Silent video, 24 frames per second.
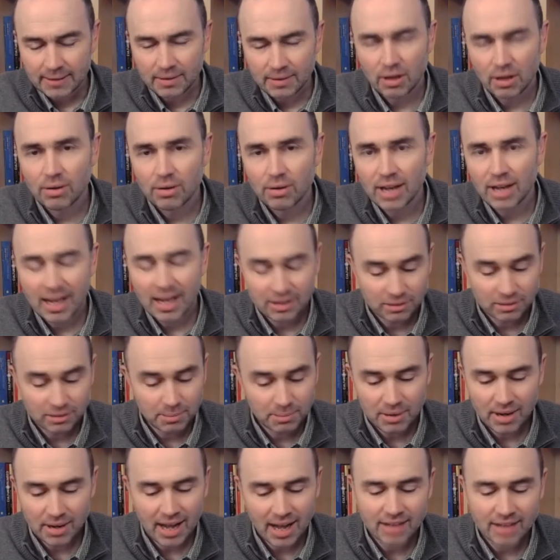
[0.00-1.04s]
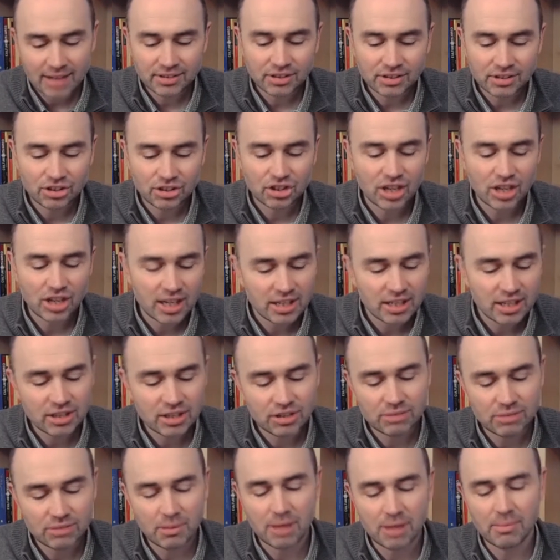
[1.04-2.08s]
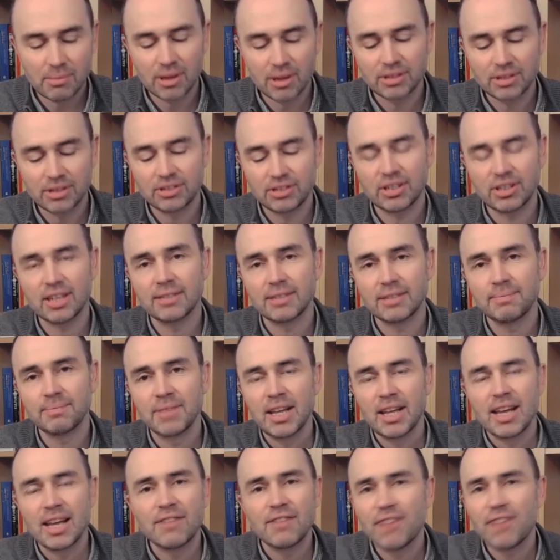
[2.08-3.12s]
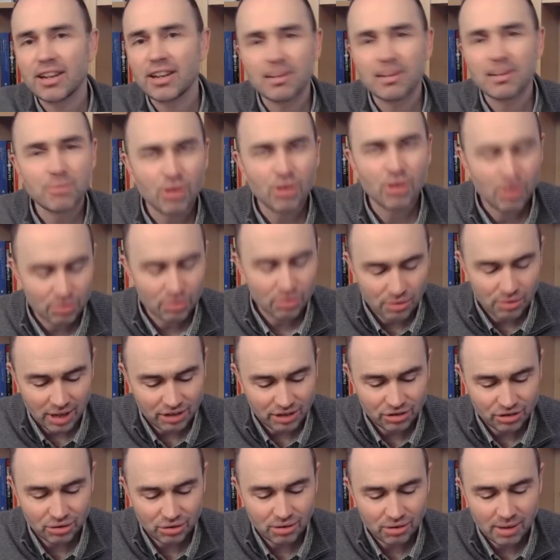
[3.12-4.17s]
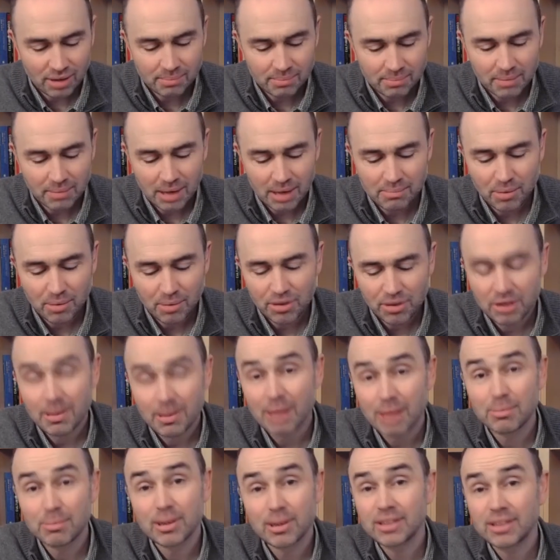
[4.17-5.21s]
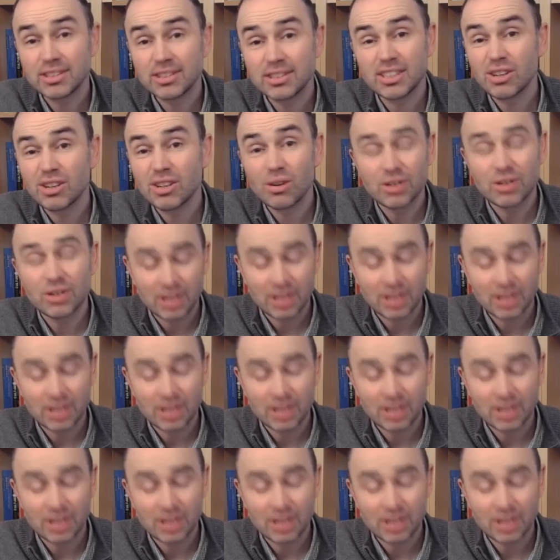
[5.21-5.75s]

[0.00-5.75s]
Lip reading: The Holy Spirit hasn't changed my mindset. In fact, I'm not all that sure I'm bothered about pleasing God